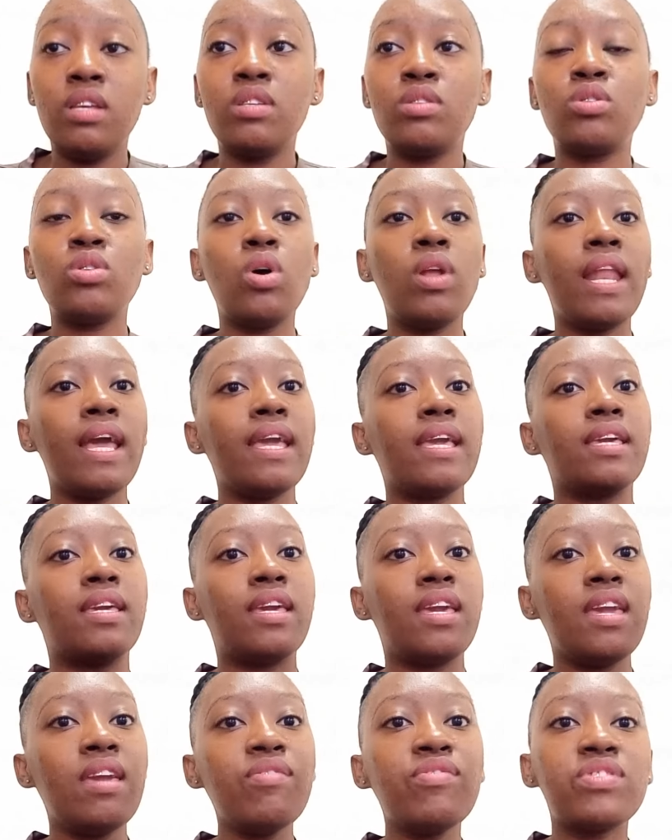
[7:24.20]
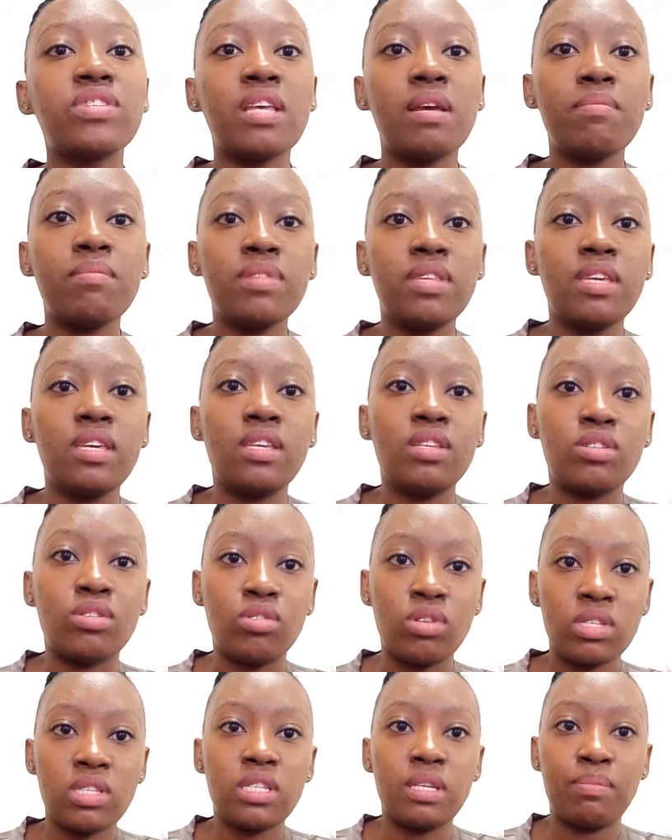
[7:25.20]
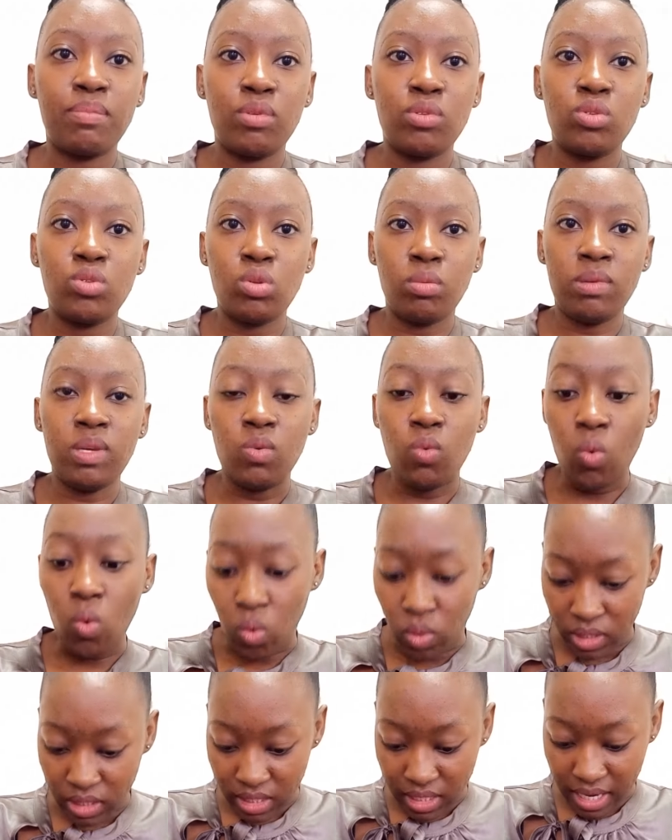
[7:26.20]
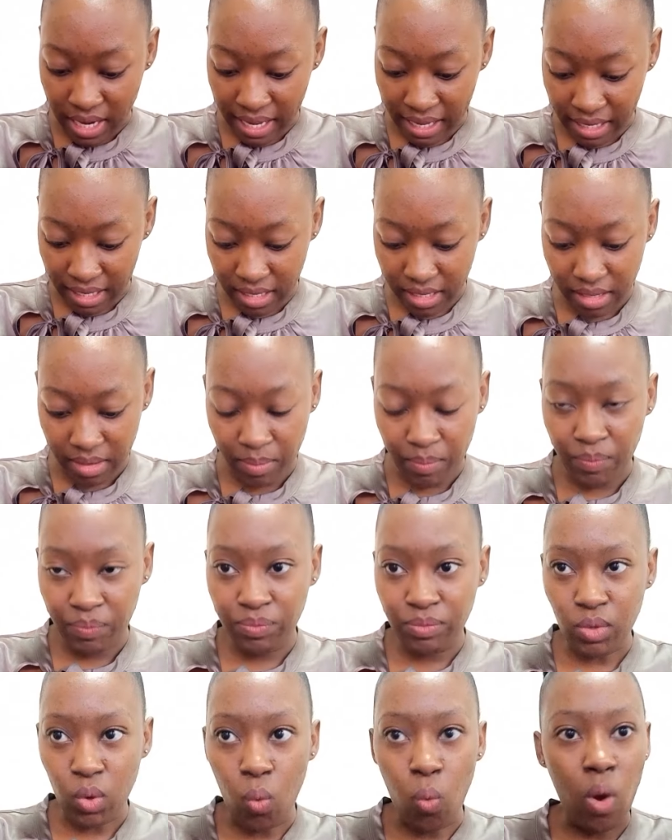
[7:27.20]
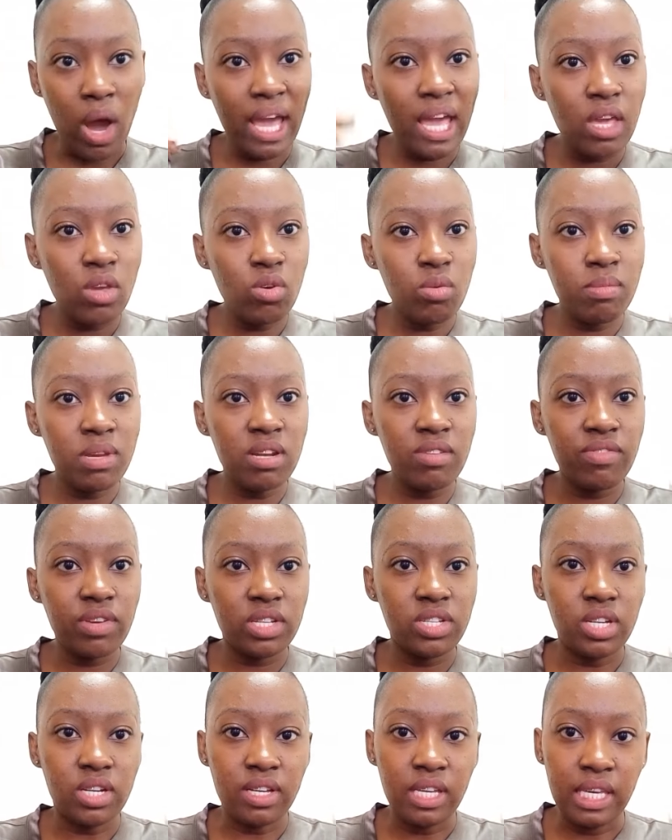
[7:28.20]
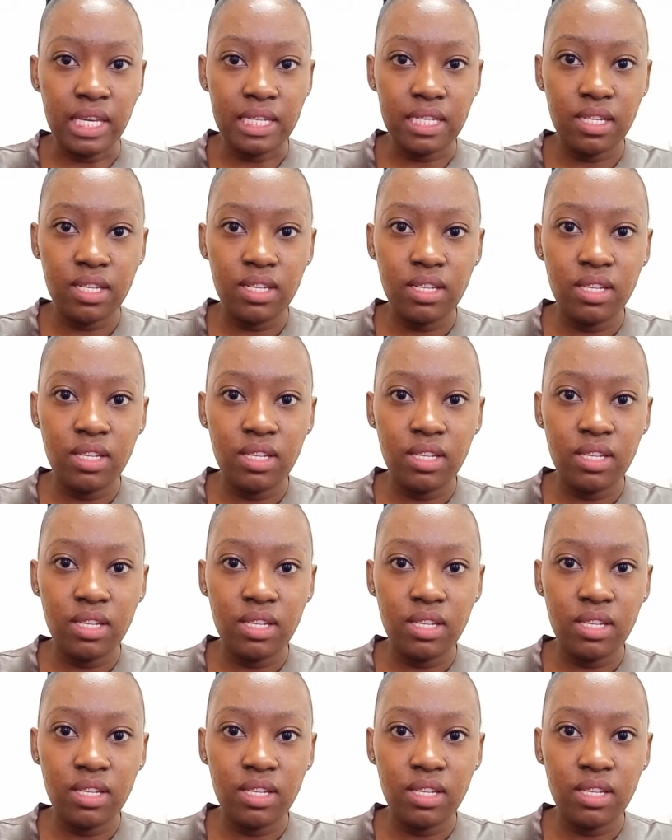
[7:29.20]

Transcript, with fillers: So, like, if something is not supposed to be worn, like, why are you manufacturing it?